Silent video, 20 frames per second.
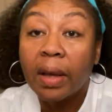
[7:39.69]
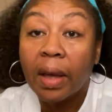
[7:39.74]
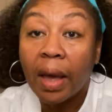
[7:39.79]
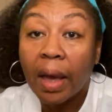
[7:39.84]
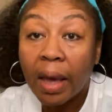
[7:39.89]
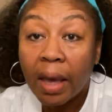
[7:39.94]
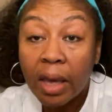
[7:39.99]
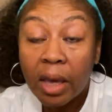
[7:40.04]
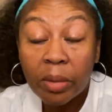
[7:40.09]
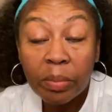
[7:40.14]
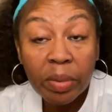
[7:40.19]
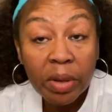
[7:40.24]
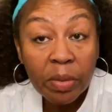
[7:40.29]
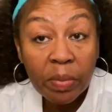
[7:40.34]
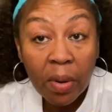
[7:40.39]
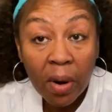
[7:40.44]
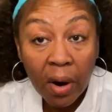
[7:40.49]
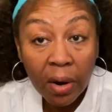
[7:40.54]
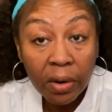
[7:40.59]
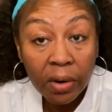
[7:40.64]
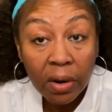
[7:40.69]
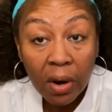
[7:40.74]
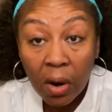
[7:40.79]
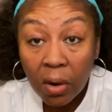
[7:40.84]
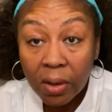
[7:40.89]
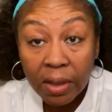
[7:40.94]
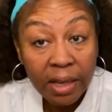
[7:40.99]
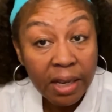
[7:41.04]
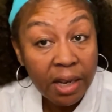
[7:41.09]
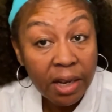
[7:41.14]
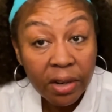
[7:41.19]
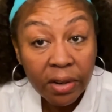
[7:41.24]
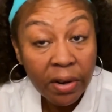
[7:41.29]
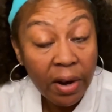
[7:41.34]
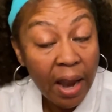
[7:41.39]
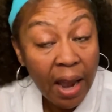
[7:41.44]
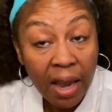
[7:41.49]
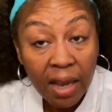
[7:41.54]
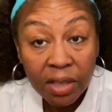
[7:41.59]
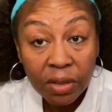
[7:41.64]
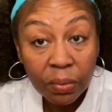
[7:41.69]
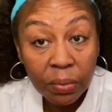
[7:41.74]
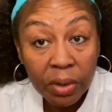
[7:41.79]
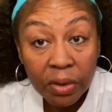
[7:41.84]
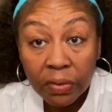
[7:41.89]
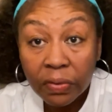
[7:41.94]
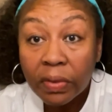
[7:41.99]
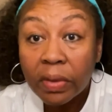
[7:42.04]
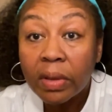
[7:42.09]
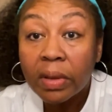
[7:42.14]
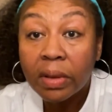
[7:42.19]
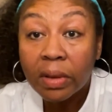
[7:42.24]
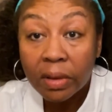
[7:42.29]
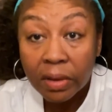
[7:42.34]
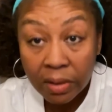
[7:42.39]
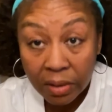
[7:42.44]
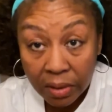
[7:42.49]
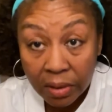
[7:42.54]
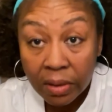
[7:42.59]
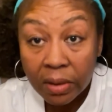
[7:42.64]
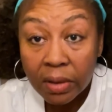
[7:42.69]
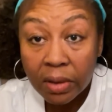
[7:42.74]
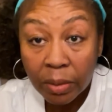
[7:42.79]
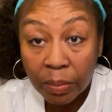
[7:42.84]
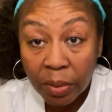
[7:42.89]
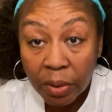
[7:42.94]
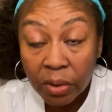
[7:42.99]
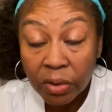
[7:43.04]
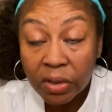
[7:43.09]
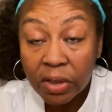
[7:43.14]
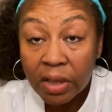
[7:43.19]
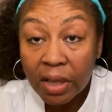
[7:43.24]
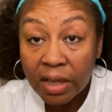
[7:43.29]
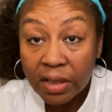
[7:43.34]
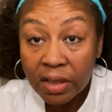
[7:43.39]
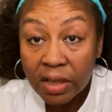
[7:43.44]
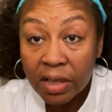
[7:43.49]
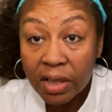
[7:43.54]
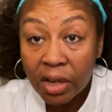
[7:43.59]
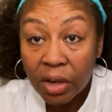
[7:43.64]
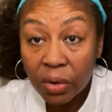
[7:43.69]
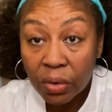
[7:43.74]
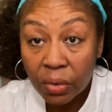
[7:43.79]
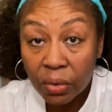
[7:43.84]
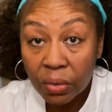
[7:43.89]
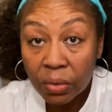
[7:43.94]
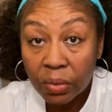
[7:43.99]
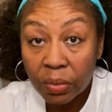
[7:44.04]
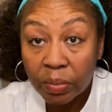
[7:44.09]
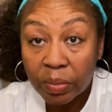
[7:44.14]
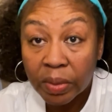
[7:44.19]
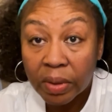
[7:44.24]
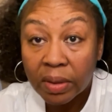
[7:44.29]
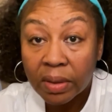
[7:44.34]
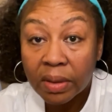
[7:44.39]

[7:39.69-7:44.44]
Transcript: A and B partner only interacts with the person that's in their group.